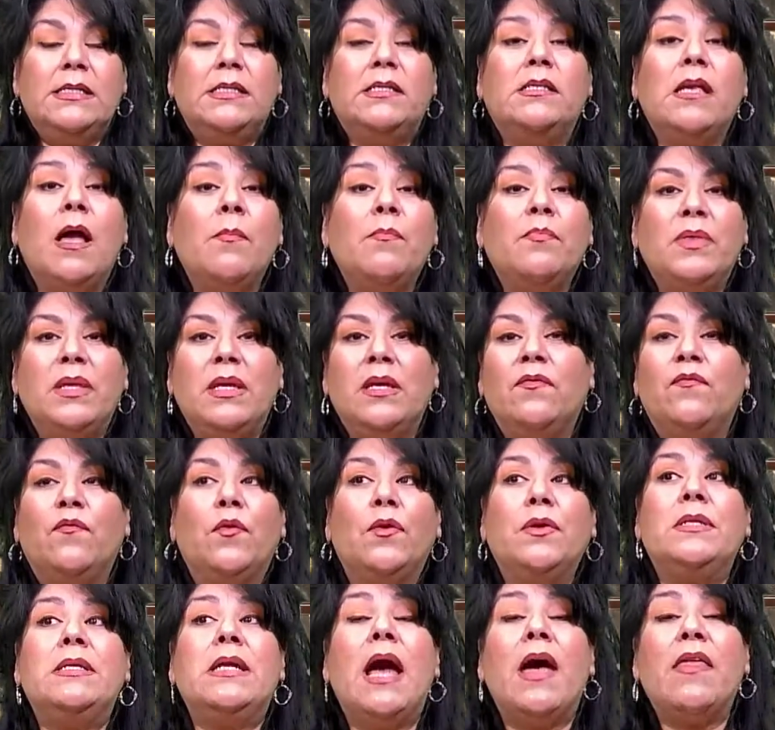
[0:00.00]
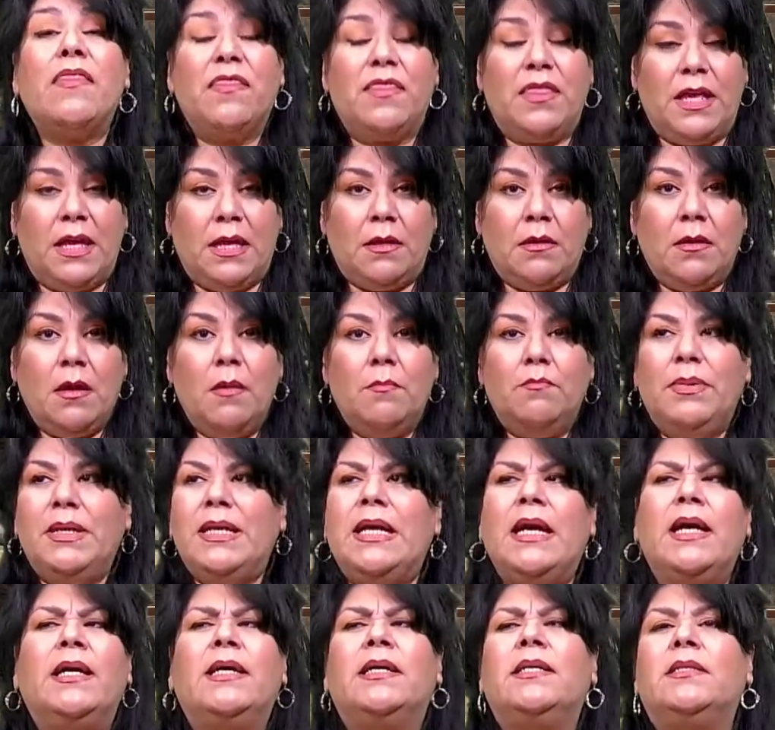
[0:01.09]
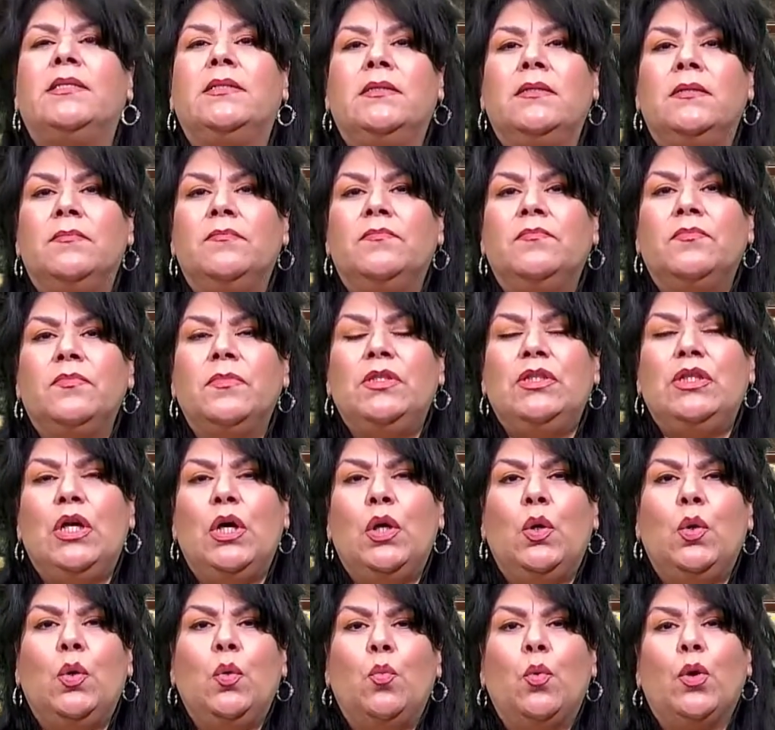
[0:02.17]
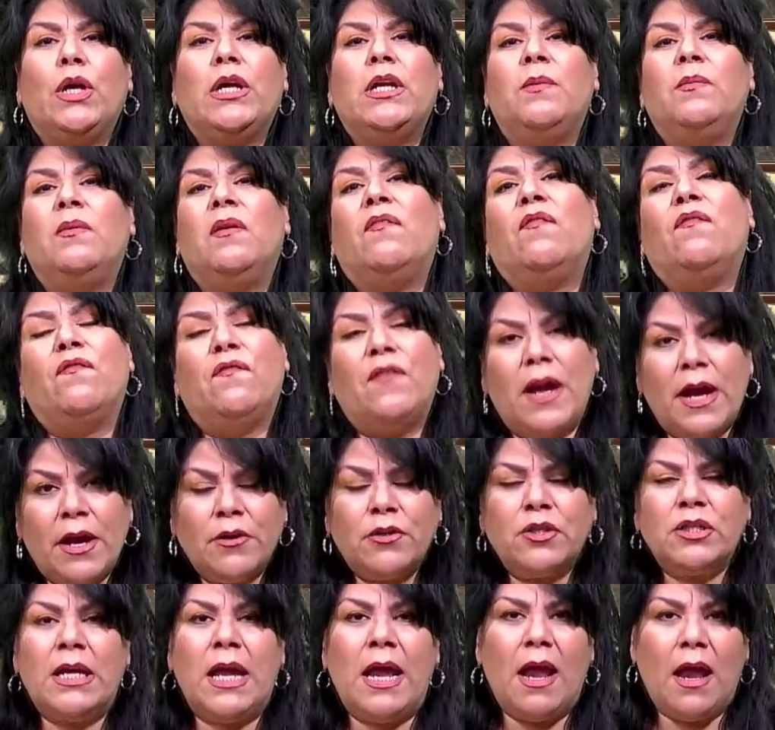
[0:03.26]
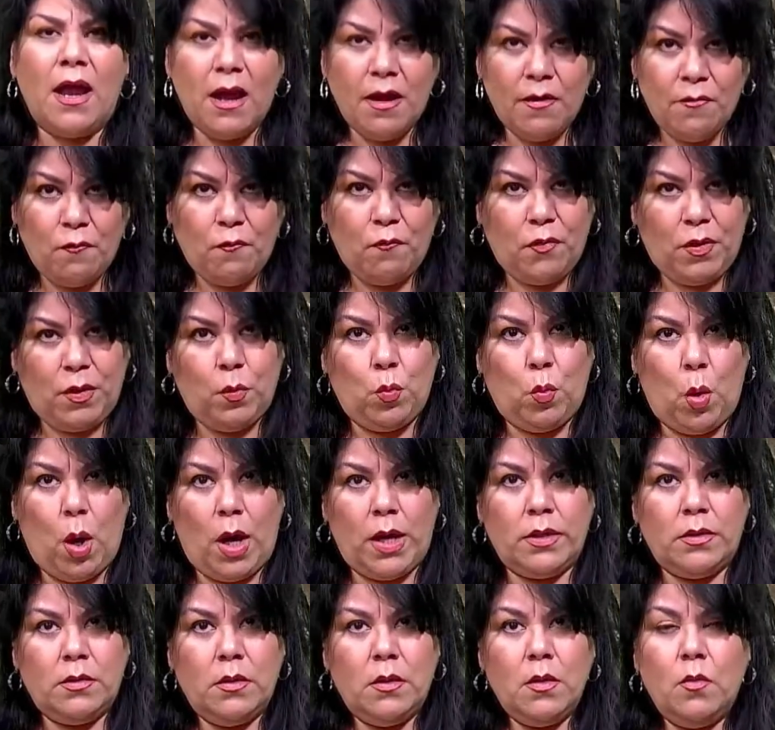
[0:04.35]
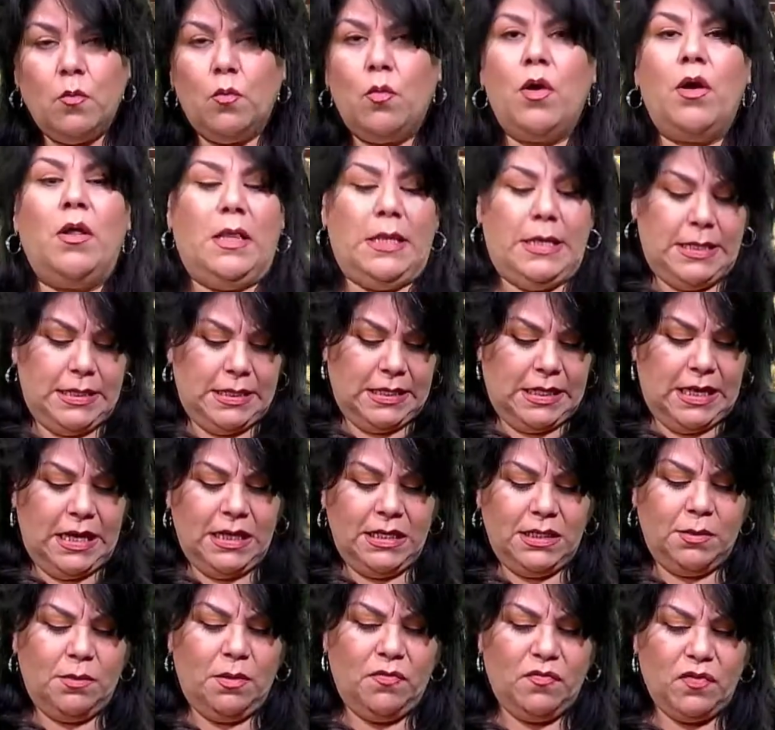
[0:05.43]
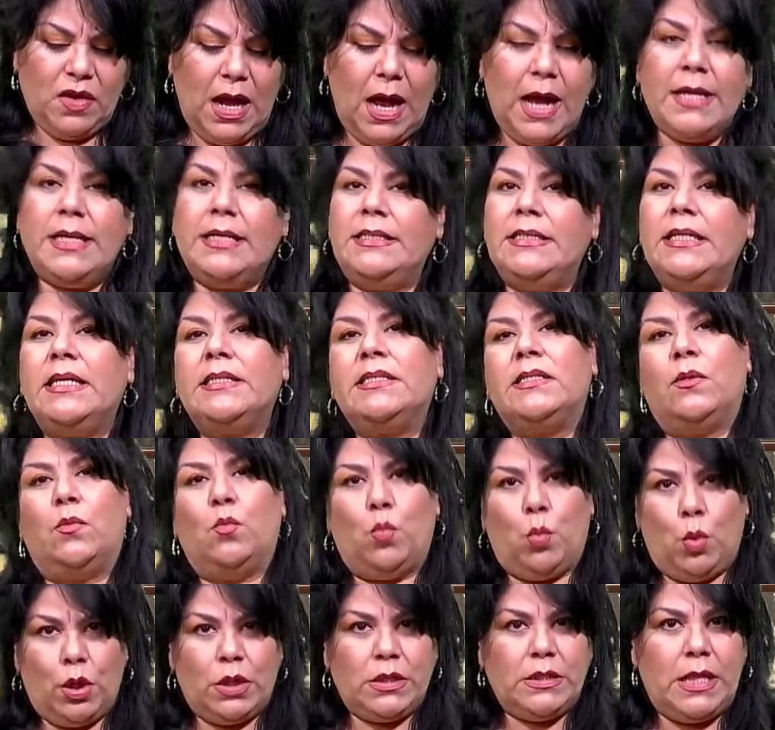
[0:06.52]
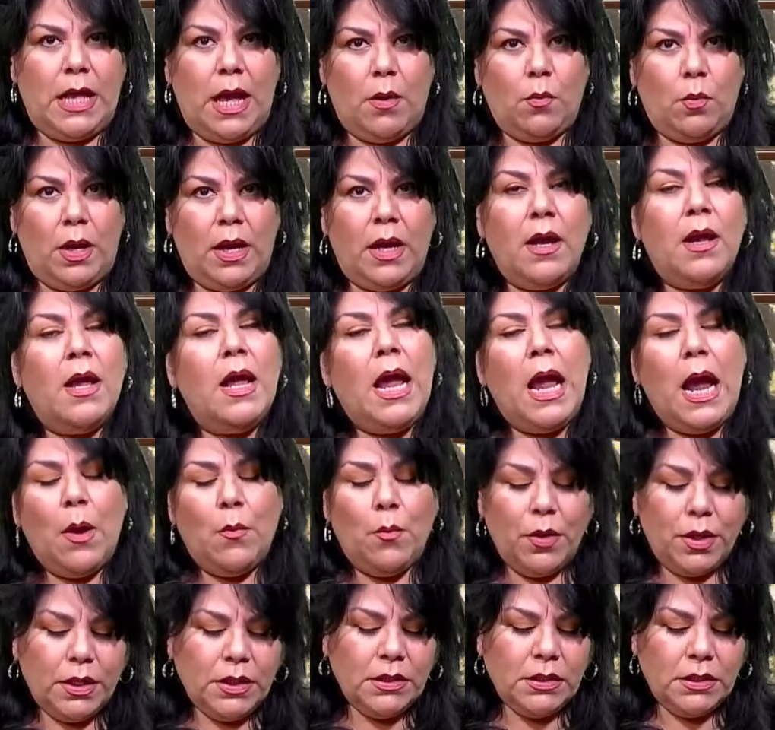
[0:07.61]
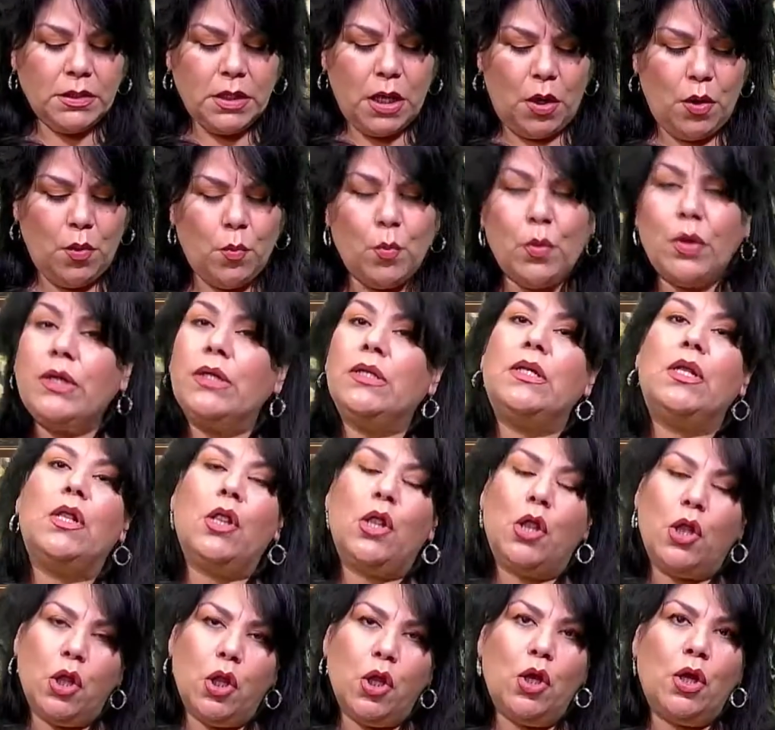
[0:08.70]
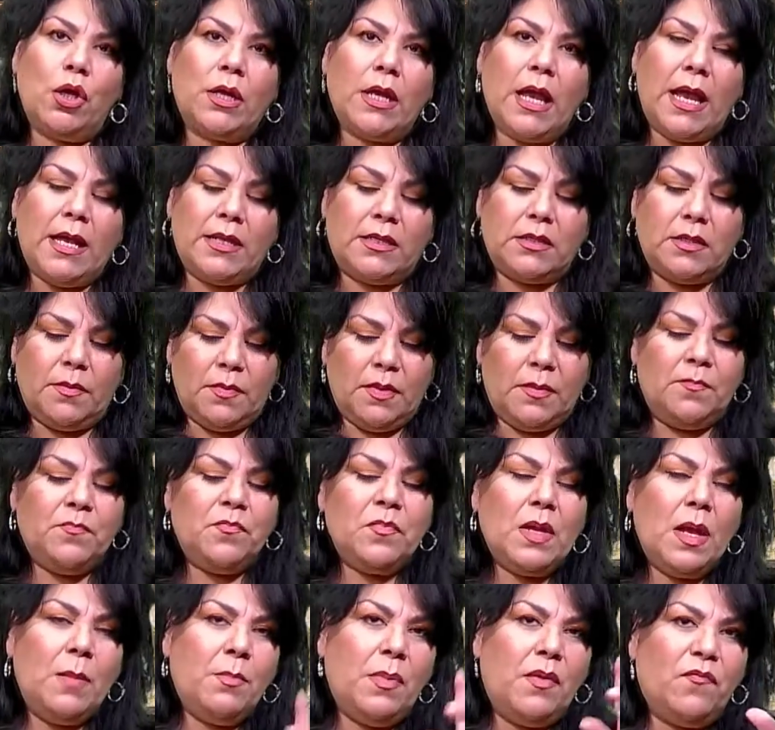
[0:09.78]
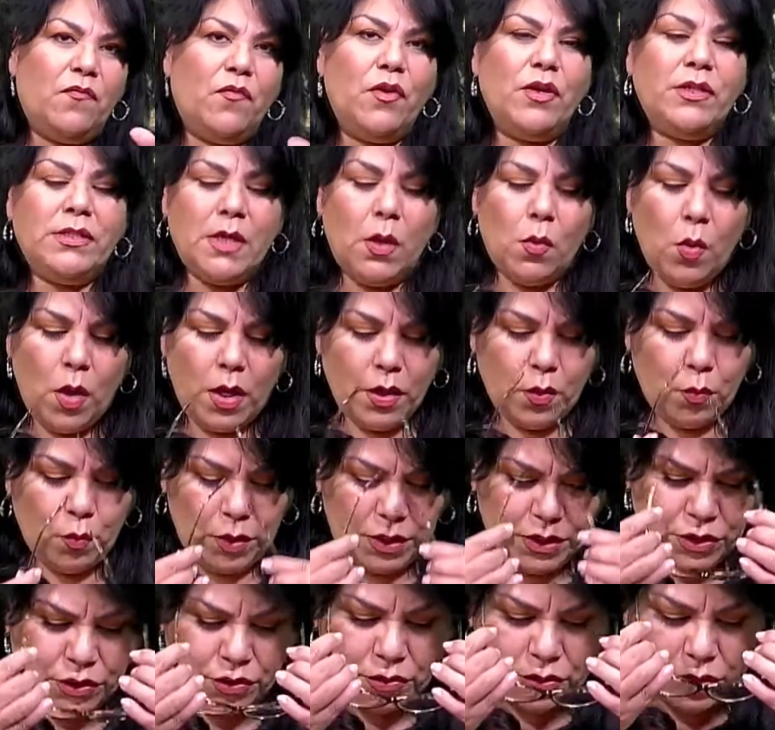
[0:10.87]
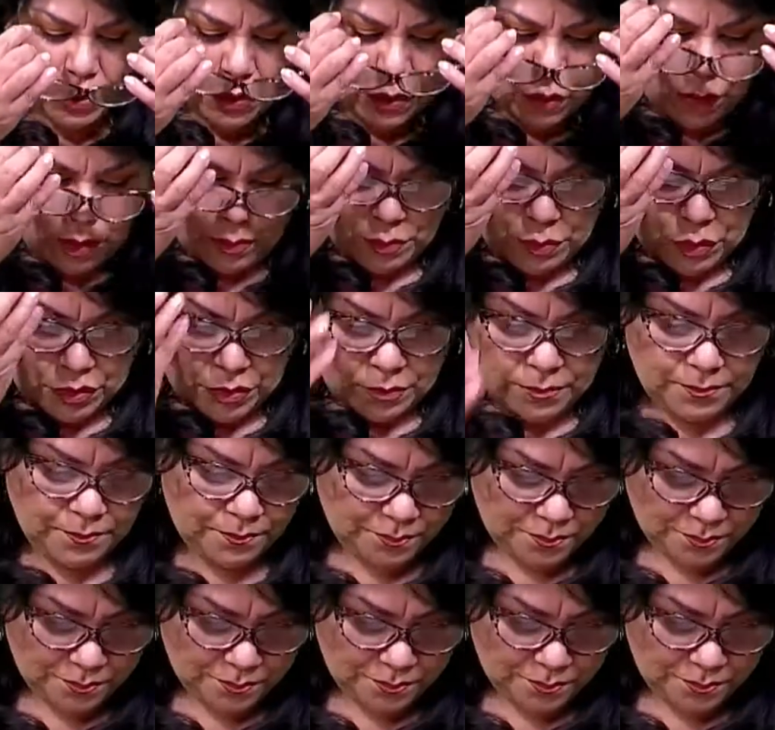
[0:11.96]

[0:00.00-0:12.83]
something for nothing because, you know, we're going to be fair to everyone. Well, in the kingdom of God, it doesn't work that way. And we're going to go and we're going to look at something. But first, I want to read you a scripture.